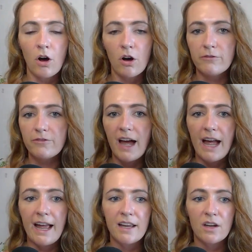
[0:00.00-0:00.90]
of
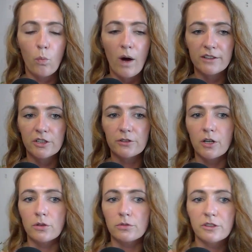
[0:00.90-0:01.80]
a
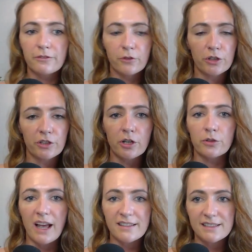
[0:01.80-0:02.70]
1-year-old,
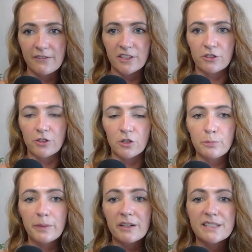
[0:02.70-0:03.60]
4-year-old, and
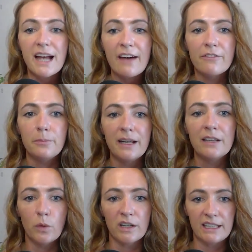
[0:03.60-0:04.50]
7-year-old because I haven't
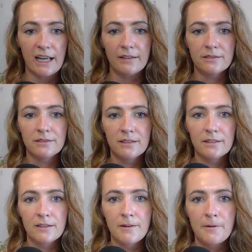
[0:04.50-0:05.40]
been one yet.
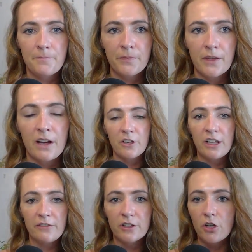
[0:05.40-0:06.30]
I
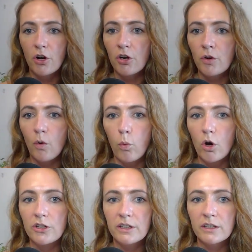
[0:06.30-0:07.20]
don't even know
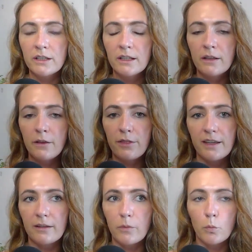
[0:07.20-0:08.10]
what a
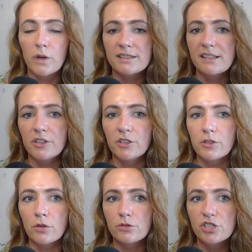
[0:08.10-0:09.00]

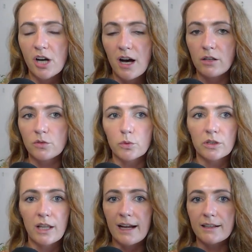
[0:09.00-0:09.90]
7-year-old child
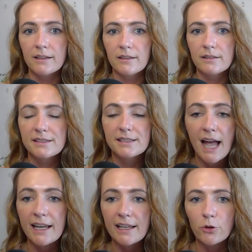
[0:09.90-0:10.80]
would
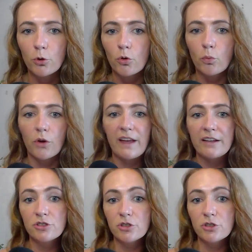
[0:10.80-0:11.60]
say or what they